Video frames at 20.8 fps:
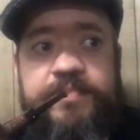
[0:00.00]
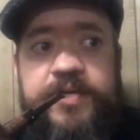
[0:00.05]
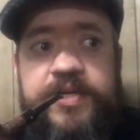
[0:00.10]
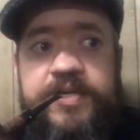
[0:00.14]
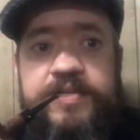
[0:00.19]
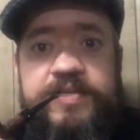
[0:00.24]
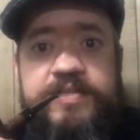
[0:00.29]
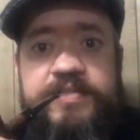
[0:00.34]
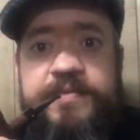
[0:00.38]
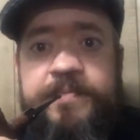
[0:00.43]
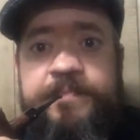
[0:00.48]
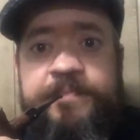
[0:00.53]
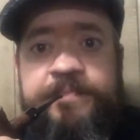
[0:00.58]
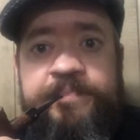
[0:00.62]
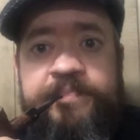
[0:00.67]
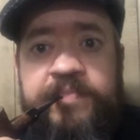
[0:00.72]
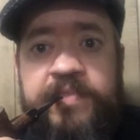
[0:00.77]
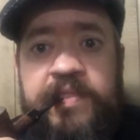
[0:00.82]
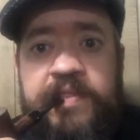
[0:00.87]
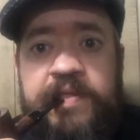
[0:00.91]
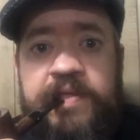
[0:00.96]
because
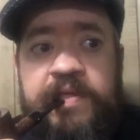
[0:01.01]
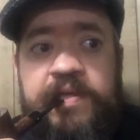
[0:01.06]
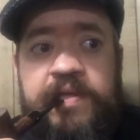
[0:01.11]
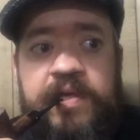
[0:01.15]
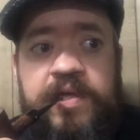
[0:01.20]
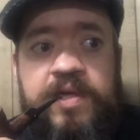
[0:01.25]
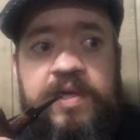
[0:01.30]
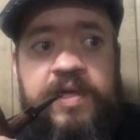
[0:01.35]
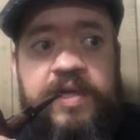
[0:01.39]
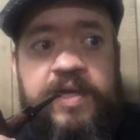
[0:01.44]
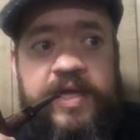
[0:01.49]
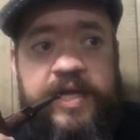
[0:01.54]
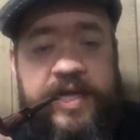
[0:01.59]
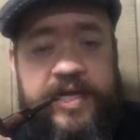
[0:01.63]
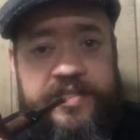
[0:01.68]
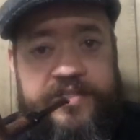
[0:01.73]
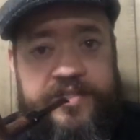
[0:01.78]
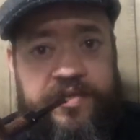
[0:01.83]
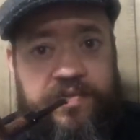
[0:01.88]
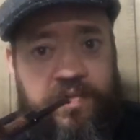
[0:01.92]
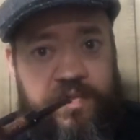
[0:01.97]

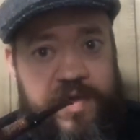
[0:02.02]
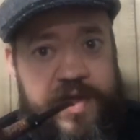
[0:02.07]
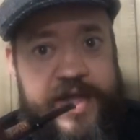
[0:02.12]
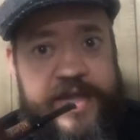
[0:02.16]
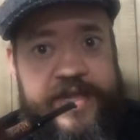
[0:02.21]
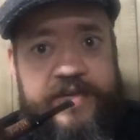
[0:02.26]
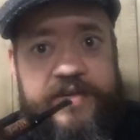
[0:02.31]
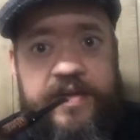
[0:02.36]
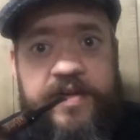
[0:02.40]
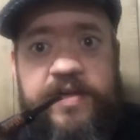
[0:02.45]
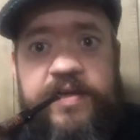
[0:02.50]
it's great.